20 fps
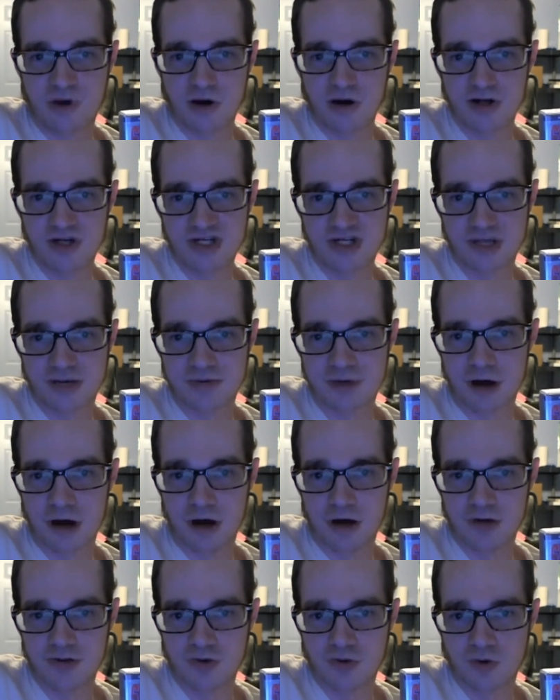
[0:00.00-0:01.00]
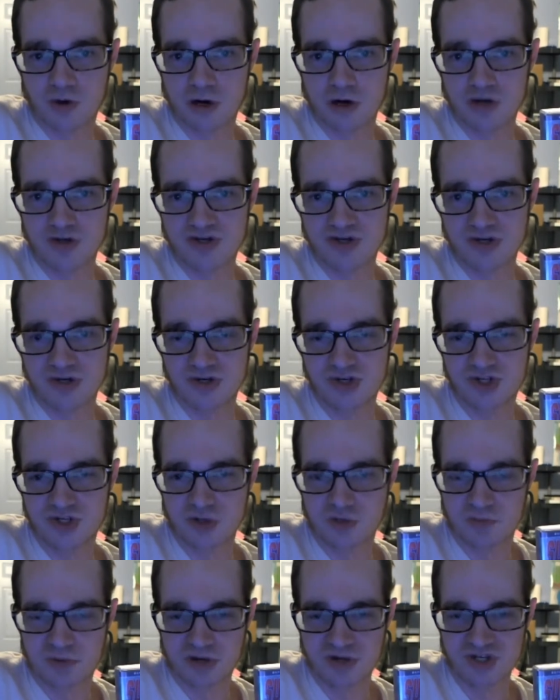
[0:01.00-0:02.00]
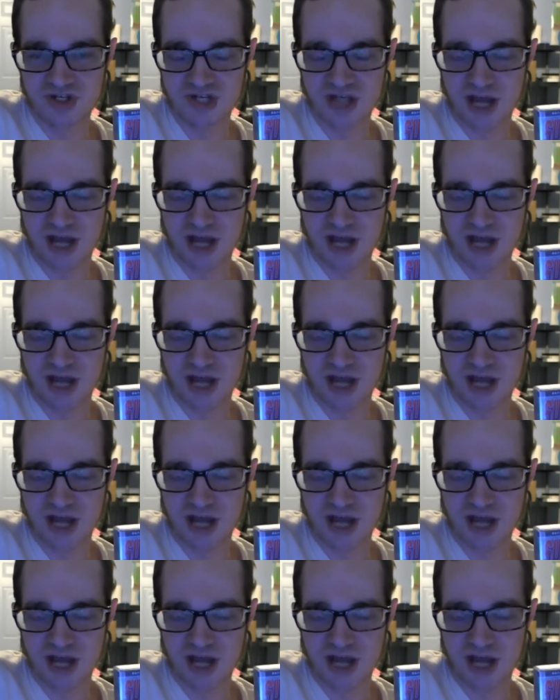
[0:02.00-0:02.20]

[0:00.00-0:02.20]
First of all, the words Super